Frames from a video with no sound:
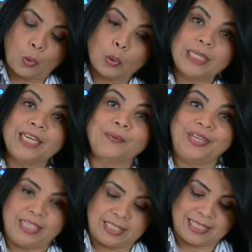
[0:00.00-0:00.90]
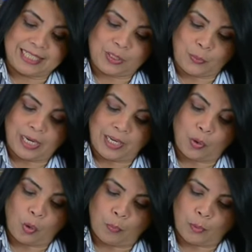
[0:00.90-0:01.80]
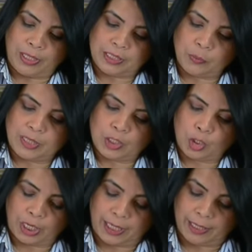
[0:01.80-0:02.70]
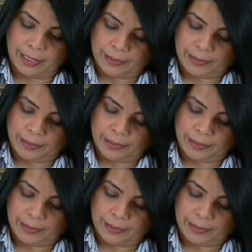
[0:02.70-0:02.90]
all the ingredients gets well incorporated with the chicken.